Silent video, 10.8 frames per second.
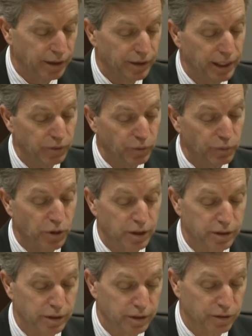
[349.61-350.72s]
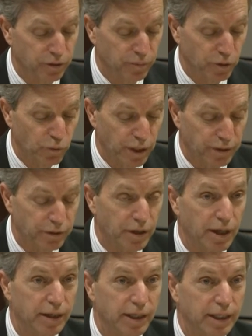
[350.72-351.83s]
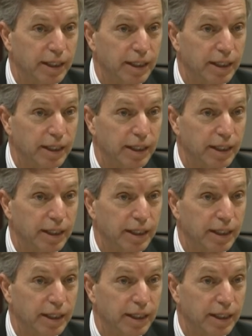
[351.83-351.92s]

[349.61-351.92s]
Then we wanted to determine whether or not at